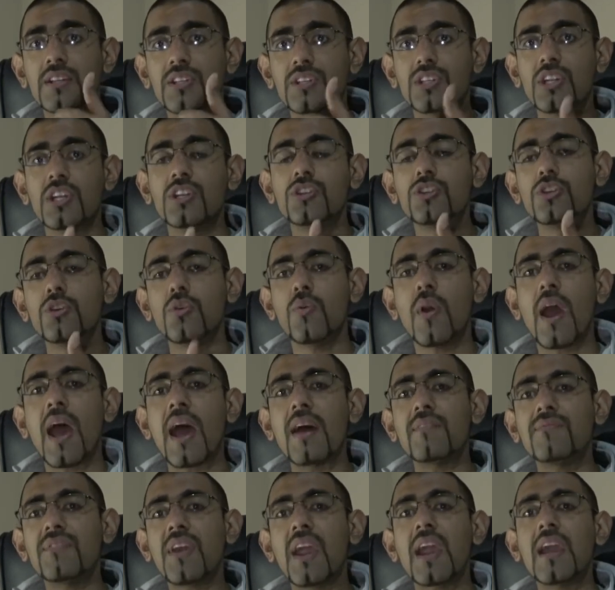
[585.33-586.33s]
Did you
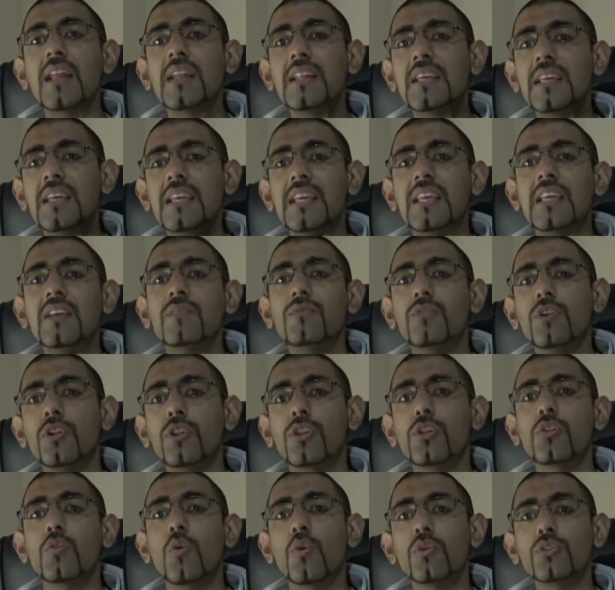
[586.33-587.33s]
have any evil
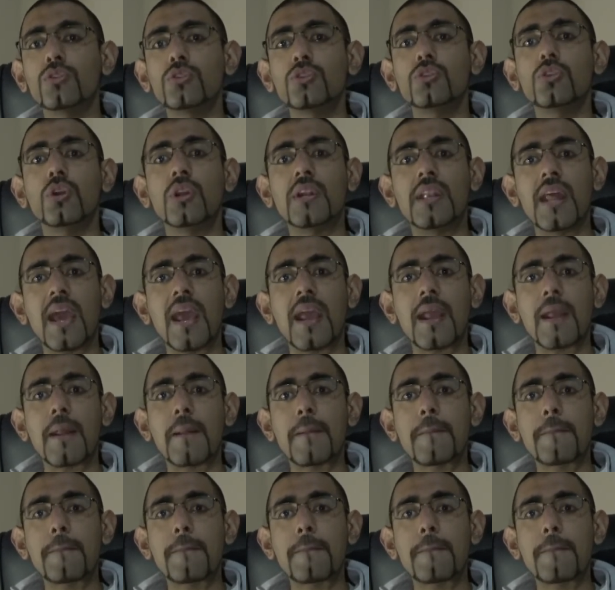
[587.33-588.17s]
thoughts today?